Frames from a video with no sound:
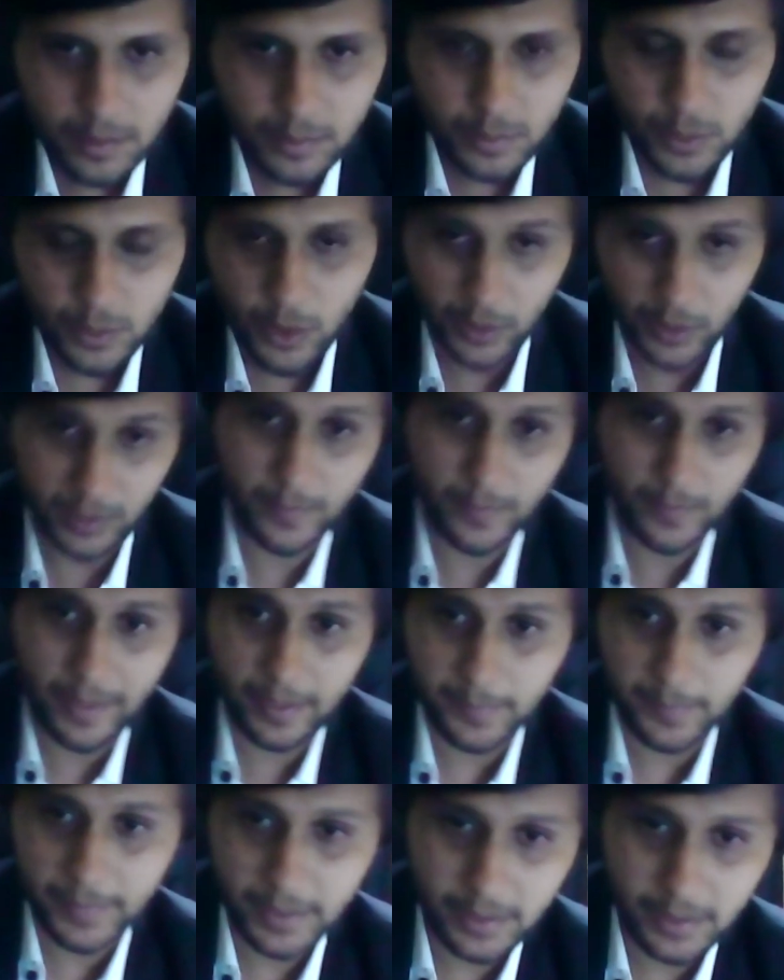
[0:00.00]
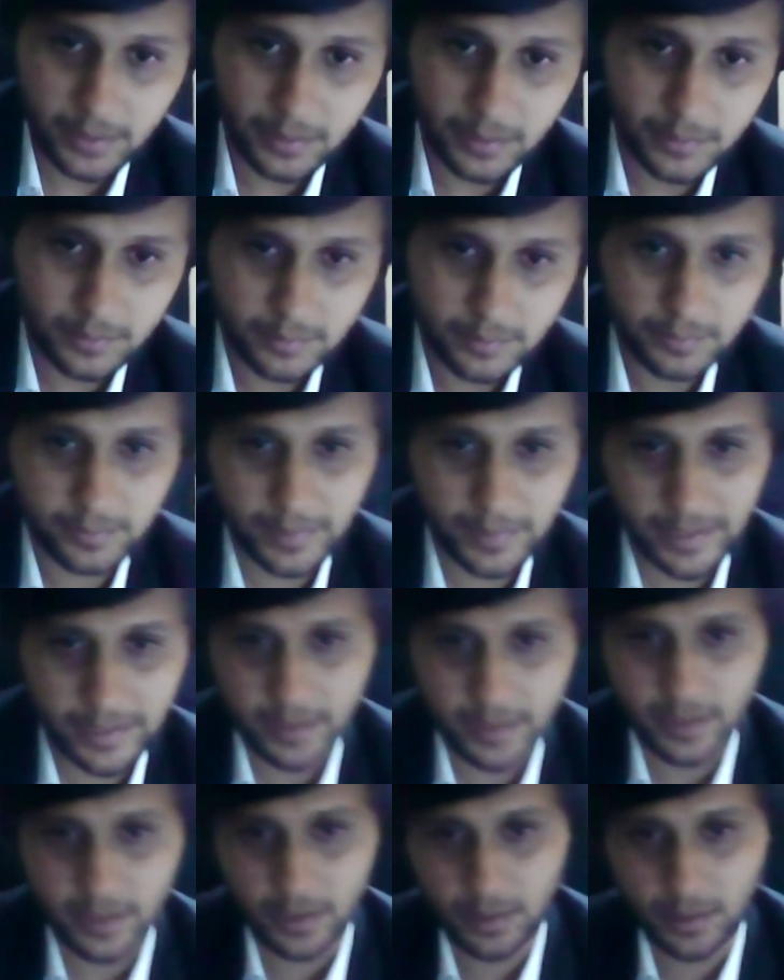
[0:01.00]
your requirement.
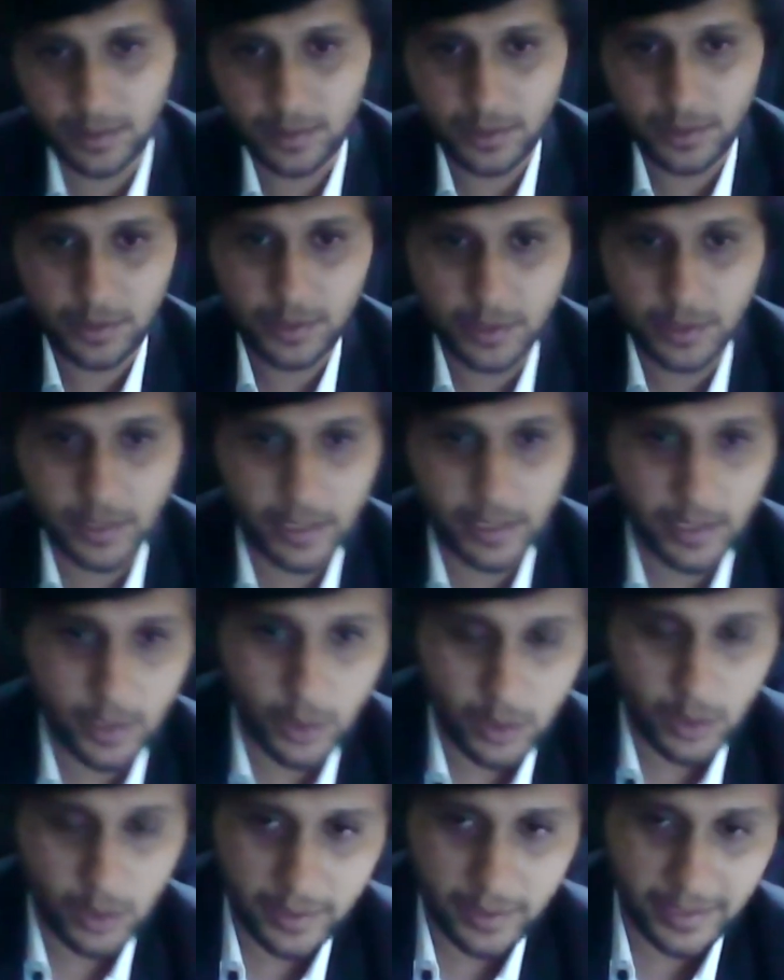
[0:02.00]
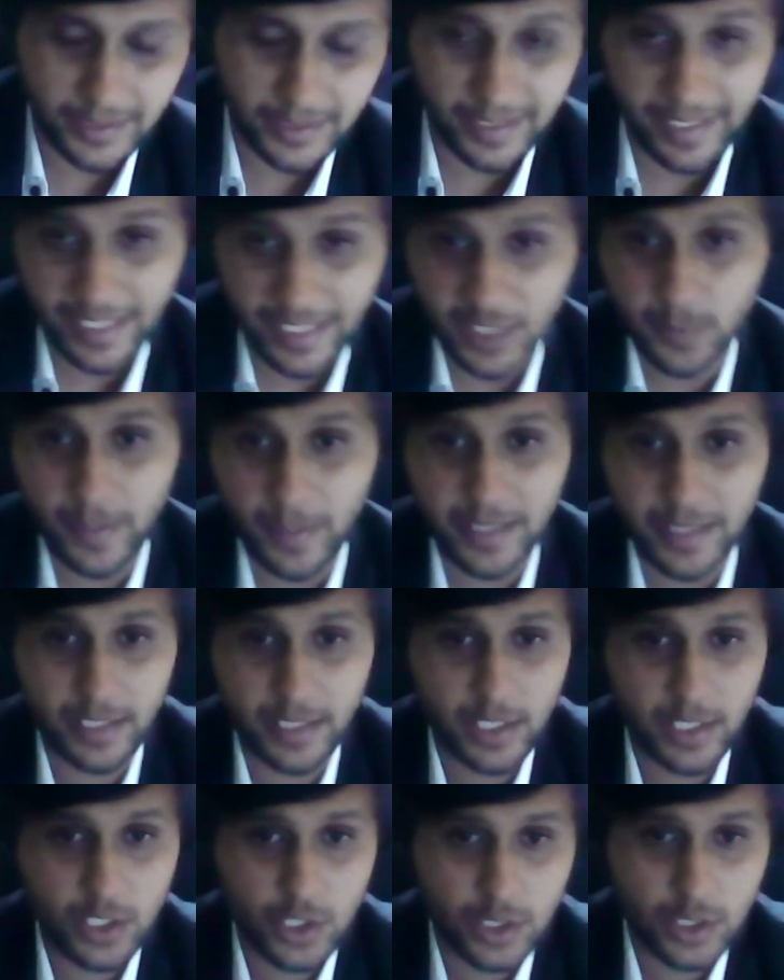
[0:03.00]
Please share it in the next
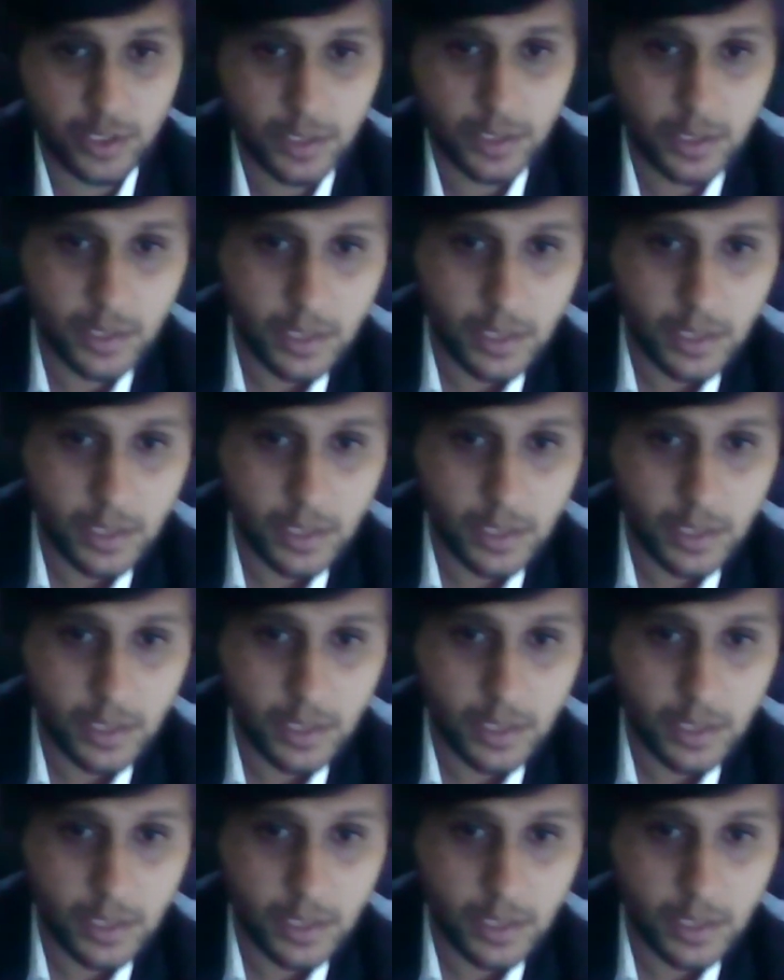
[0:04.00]
message.